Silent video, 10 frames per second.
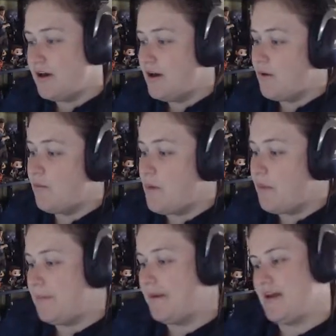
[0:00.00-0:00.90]
when we
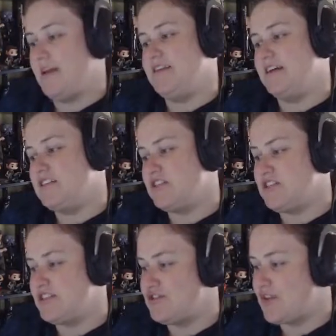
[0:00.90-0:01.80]
play Dungeons
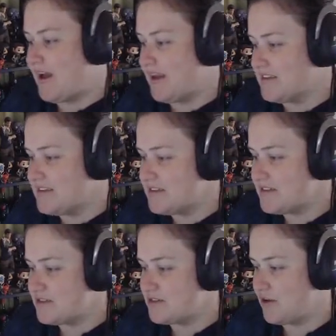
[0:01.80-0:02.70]
and Dragons.
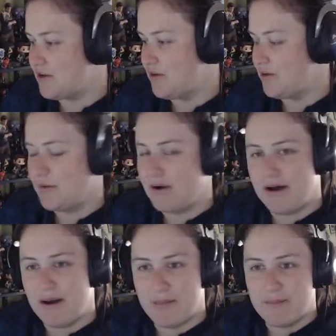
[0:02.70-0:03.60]
So
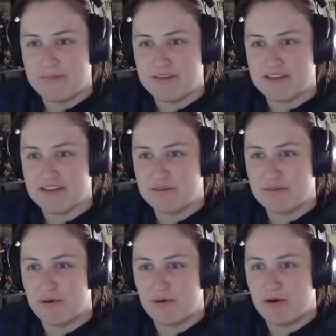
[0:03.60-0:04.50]
there's a little bit
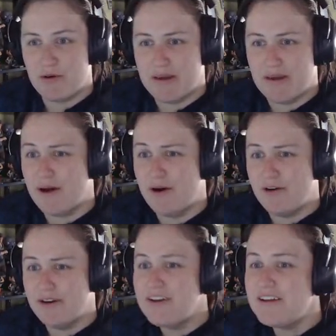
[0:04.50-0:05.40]
more going
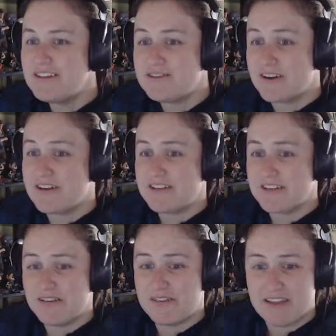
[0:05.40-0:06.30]
on, strangely,
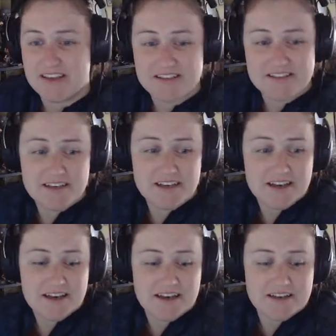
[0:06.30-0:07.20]
for this.
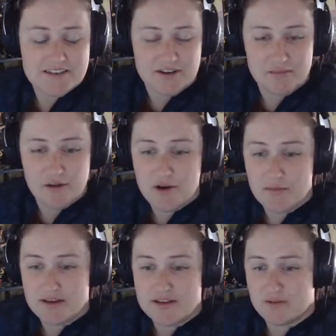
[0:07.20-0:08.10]
So I'm
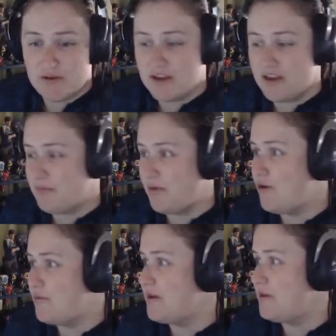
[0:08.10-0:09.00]
hoping it's working. I'm
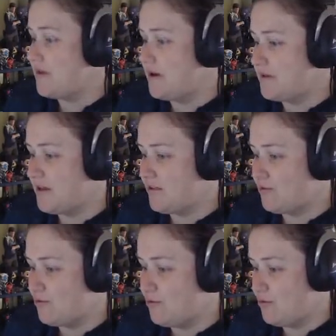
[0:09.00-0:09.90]
hoping I'm coming
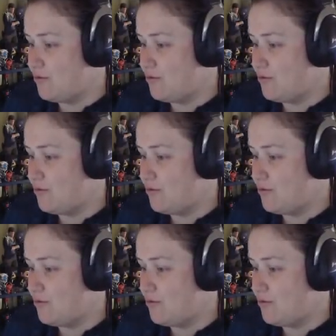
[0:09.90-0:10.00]
through